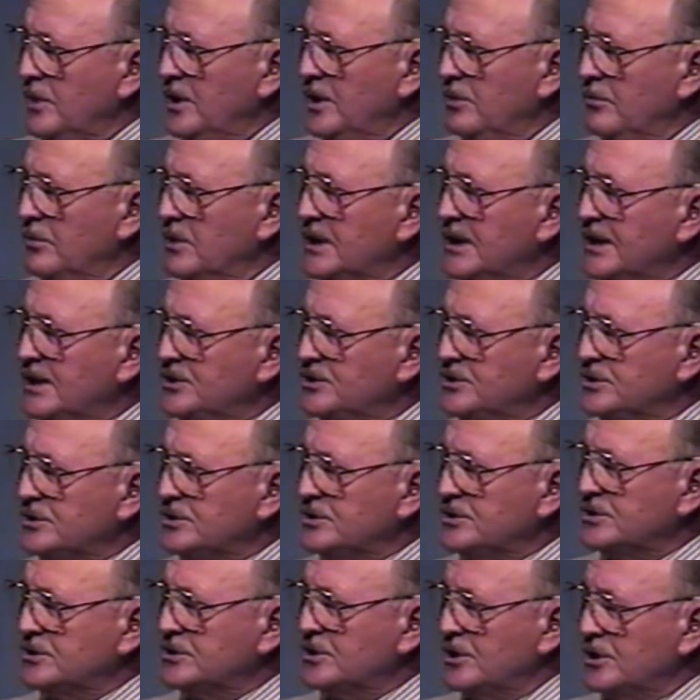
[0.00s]
a
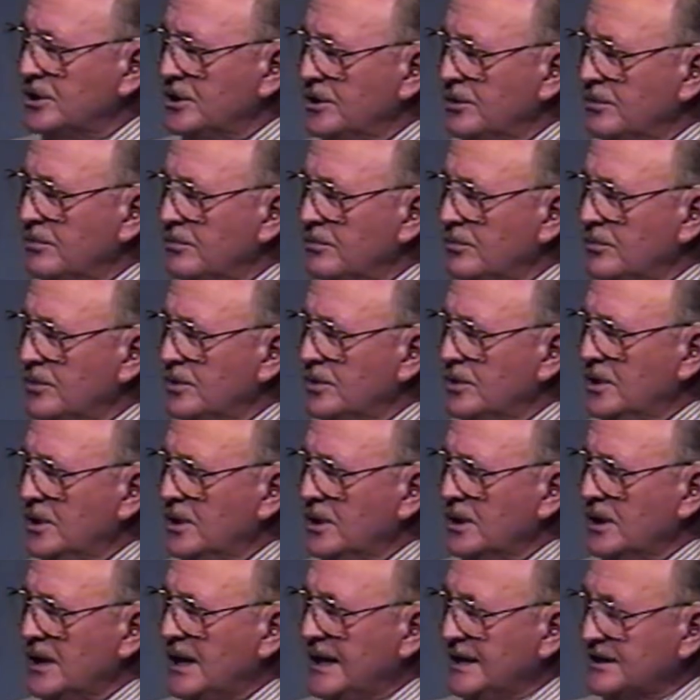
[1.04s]
religious uh, uh,
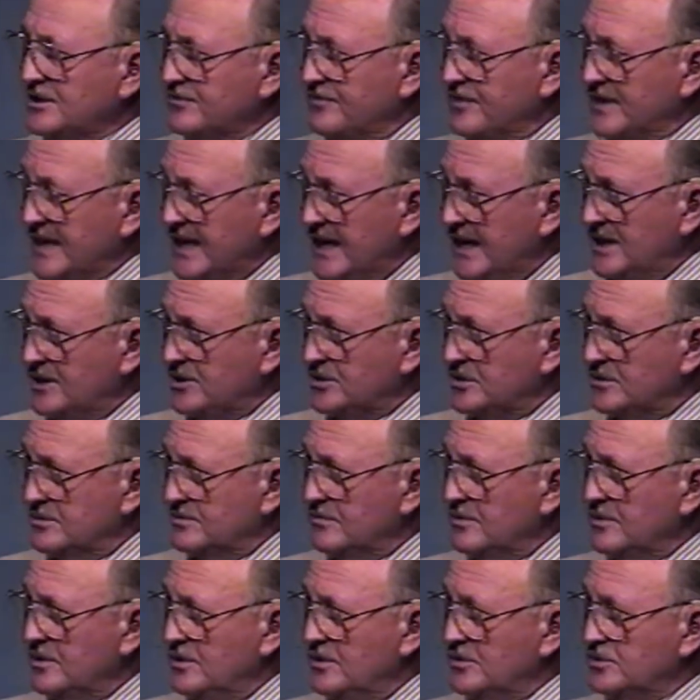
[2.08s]
classification
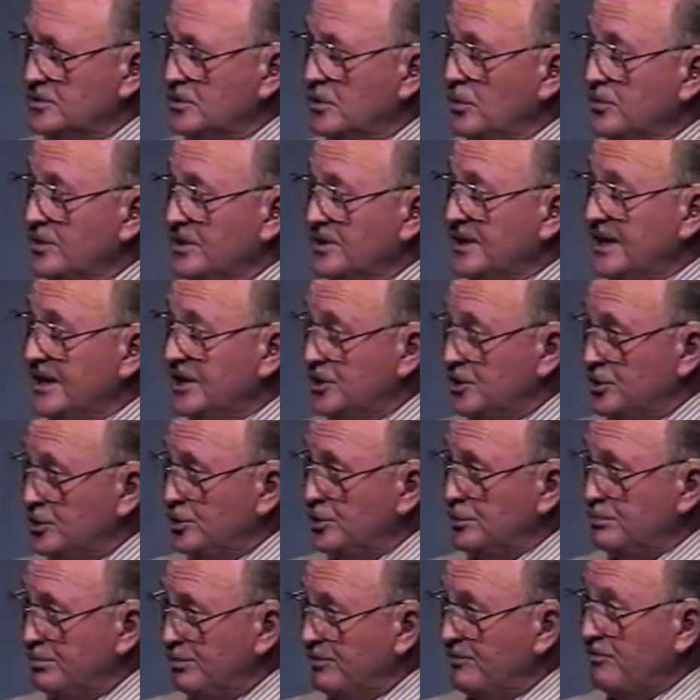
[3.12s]
so that they
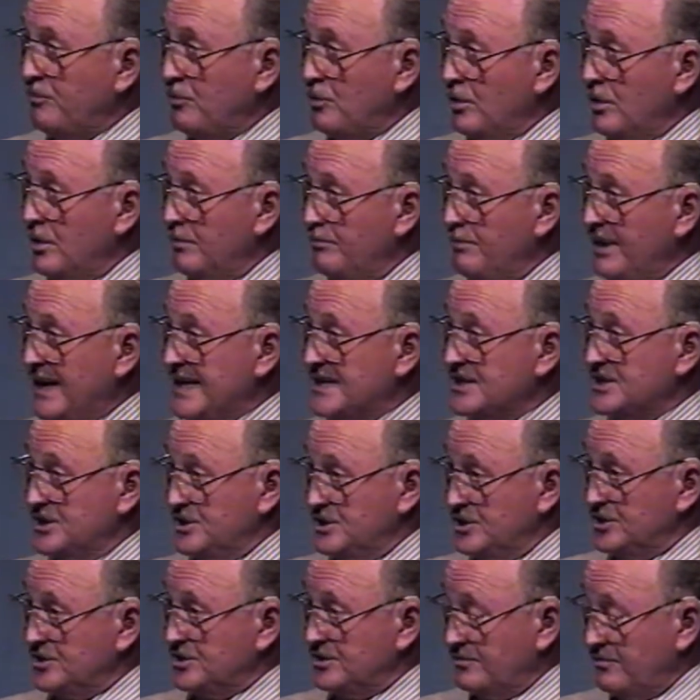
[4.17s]
could perform
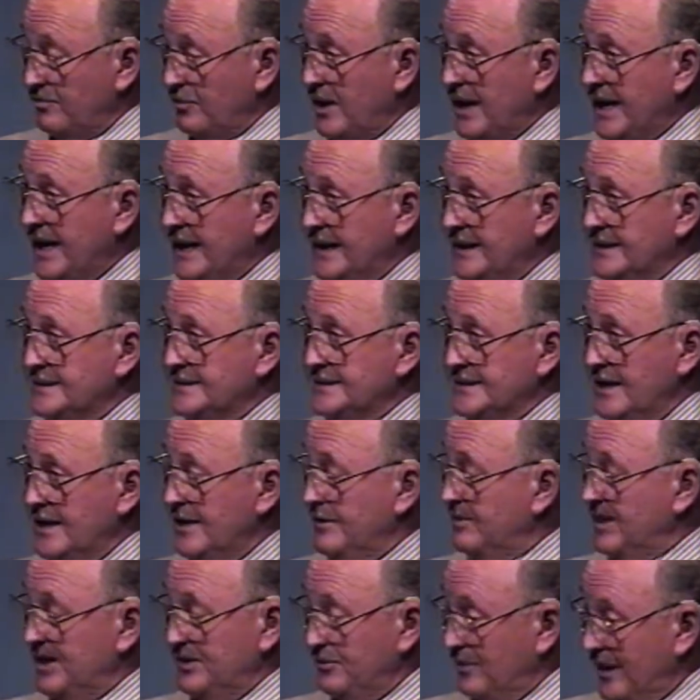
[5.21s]
passages of rites. I
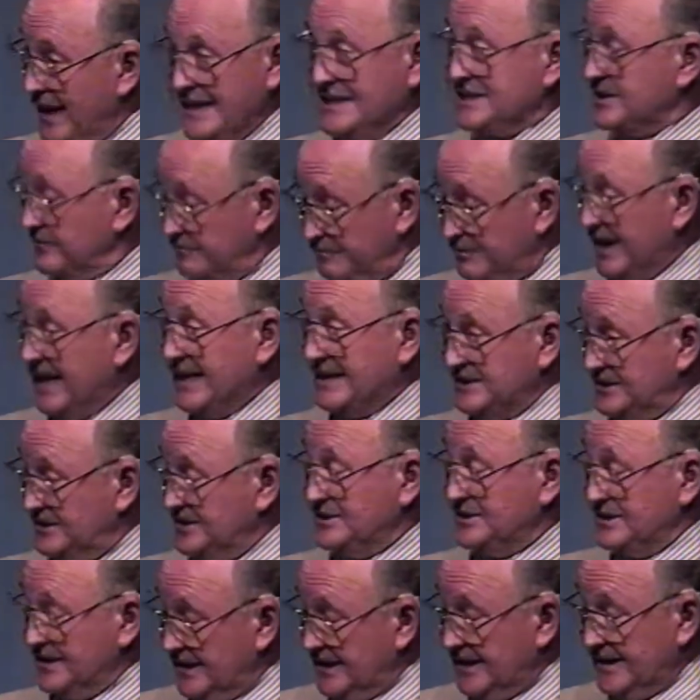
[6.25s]
mean, rites of passage.
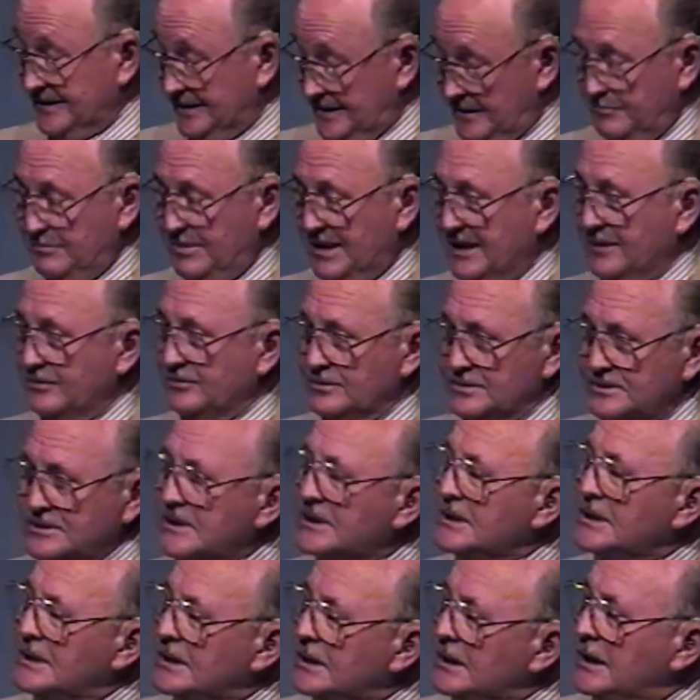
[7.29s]
I mm -hmm. got that mm-hmm. backwards.
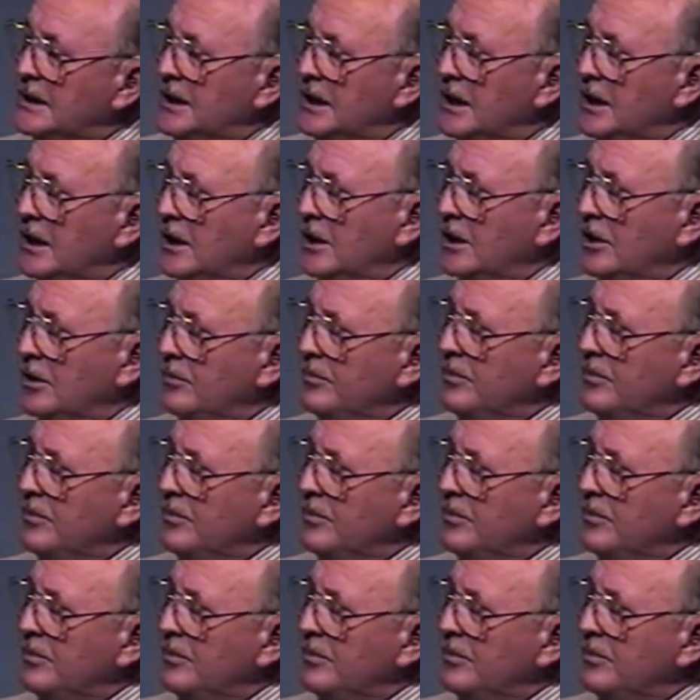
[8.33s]
Uh,